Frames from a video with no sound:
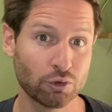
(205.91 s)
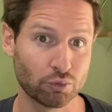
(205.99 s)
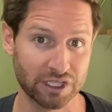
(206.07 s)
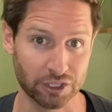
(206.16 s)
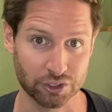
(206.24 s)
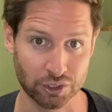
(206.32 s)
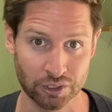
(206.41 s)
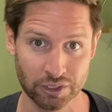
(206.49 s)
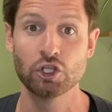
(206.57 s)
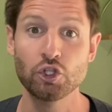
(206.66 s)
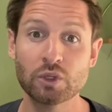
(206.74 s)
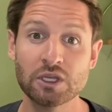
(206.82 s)
a realtor.
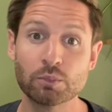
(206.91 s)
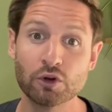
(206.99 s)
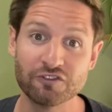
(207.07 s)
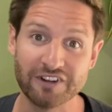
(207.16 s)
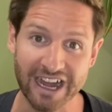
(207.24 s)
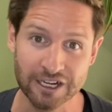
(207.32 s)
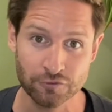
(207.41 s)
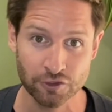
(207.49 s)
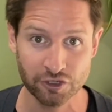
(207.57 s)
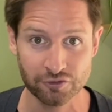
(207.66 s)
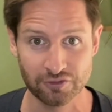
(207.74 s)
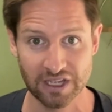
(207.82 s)
You can provide for
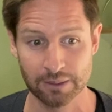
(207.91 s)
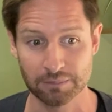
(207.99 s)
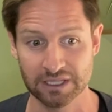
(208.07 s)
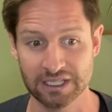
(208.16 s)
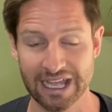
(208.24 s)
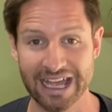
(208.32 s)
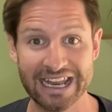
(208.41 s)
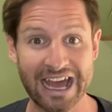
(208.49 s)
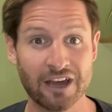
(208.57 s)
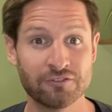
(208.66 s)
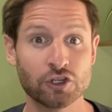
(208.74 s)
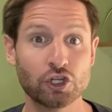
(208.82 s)
your family and
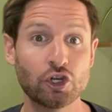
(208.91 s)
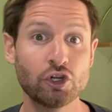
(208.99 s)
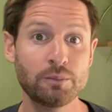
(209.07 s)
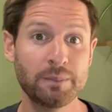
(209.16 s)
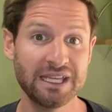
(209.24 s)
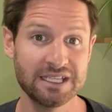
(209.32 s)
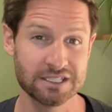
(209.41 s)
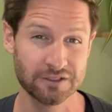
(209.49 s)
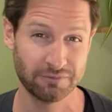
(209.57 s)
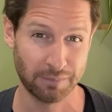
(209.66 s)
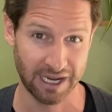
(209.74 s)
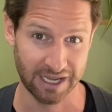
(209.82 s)
have good peace
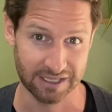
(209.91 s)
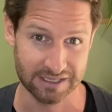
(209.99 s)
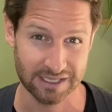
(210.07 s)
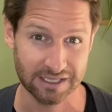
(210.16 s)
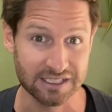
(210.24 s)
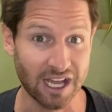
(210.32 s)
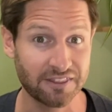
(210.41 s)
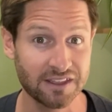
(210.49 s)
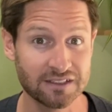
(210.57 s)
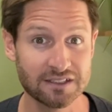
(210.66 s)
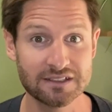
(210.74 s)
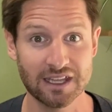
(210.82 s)
of mind.
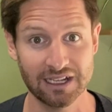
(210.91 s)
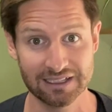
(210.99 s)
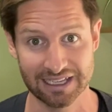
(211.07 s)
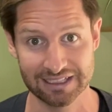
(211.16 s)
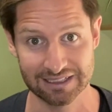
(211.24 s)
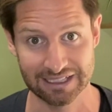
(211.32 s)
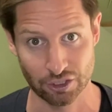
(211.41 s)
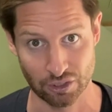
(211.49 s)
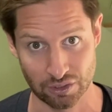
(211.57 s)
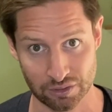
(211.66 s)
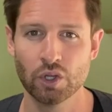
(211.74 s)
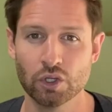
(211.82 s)
Nothing to take lightly at
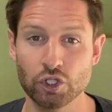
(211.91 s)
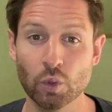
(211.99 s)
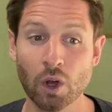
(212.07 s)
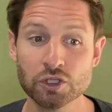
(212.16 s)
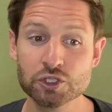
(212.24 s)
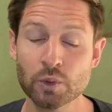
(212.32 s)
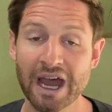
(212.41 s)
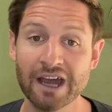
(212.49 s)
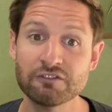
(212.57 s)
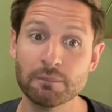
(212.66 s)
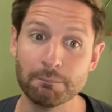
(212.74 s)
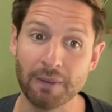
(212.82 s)
all. You also
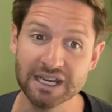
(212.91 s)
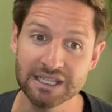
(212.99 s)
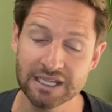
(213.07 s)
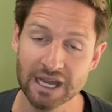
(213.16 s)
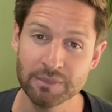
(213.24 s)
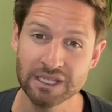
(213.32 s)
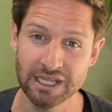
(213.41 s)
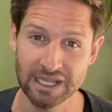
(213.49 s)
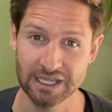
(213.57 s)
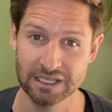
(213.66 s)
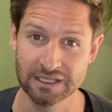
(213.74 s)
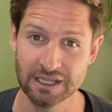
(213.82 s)
have money coming
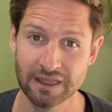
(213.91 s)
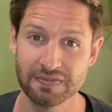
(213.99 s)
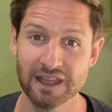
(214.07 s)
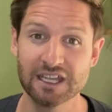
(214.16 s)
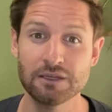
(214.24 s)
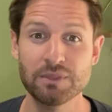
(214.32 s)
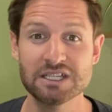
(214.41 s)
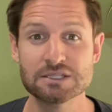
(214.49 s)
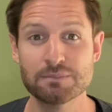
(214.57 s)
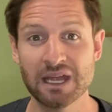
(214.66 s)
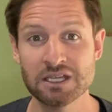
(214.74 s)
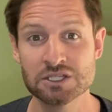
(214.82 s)
in that can be
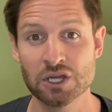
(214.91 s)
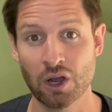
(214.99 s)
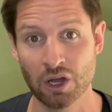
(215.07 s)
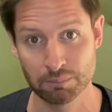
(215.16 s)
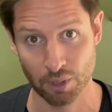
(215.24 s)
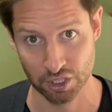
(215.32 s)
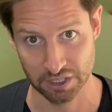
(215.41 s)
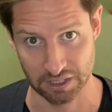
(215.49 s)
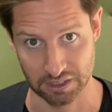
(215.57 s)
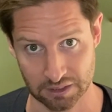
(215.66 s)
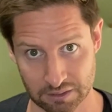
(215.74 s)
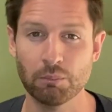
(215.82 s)
spent on
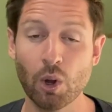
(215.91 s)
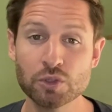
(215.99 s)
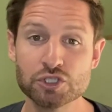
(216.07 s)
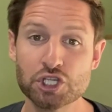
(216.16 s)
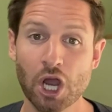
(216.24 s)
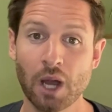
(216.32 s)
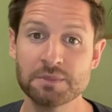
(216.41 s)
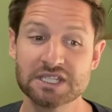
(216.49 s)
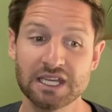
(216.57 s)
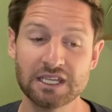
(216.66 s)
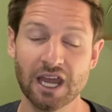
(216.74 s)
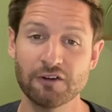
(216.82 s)
marketing. Most jobs
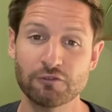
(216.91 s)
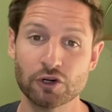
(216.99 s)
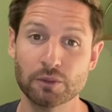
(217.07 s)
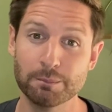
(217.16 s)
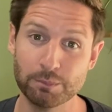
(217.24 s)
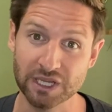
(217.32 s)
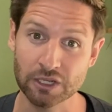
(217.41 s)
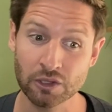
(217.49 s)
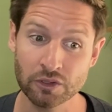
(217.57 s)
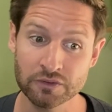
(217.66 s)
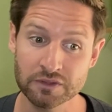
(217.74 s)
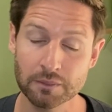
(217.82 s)
can cover
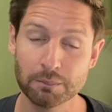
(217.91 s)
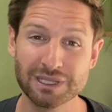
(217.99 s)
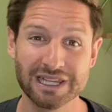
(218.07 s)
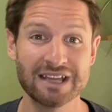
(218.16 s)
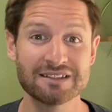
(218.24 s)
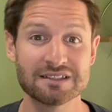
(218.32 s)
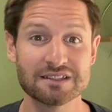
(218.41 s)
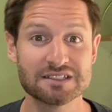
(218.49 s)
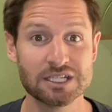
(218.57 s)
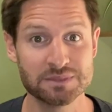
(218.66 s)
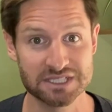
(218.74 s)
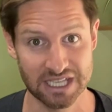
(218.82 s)
bills plus
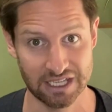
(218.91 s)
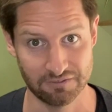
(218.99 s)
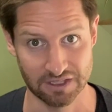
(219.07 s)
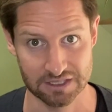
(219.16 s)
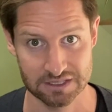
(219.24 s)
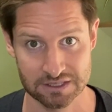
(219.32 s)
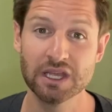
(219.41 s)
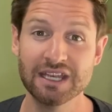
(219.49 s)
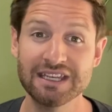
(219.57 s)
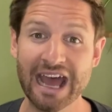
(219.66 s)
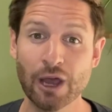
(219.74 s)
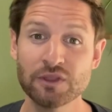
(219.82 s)
some savings.
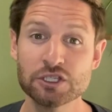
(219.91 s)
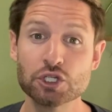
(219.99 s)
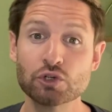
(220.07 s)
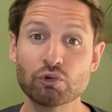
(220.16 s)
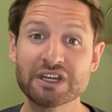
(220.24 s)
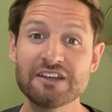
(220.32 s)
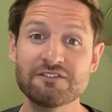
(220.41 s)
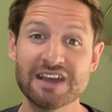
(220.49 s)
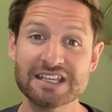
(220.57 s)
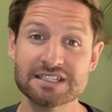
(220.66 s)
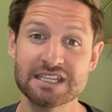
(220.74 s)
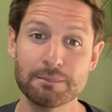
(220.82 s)
And now that you're
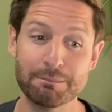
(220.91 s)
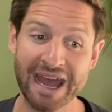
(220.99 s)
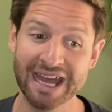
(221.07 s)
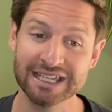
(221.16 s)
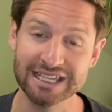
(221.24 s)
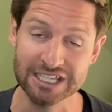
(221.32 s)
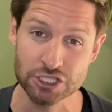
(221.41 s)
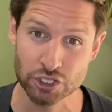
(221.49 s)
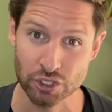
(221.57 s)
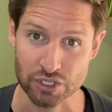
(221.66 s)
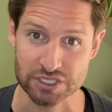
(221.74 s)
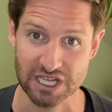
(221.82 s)
reinvesting back into
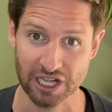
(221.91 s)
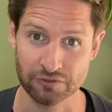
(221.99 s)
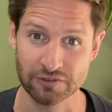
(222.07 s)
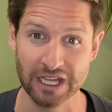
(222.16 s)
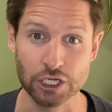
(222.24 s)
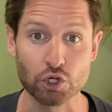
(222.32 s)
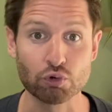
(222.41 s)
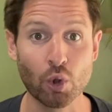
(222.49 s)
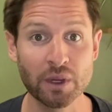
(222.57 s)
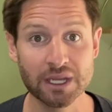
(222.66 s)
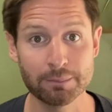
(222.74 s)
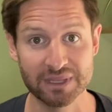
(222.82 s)
yourself and
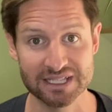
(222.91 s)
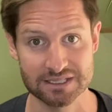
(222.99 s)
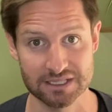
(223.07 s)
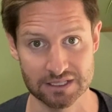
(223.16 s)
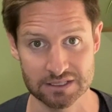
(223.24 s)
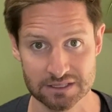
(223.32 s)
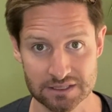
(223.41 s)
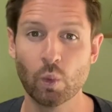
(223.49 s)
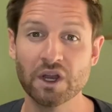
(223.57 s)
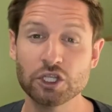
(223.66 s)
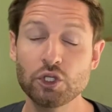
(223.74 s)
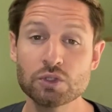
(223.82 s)
growing a business,
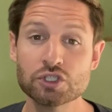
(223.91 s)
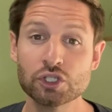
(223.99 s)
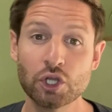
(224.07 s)
what used to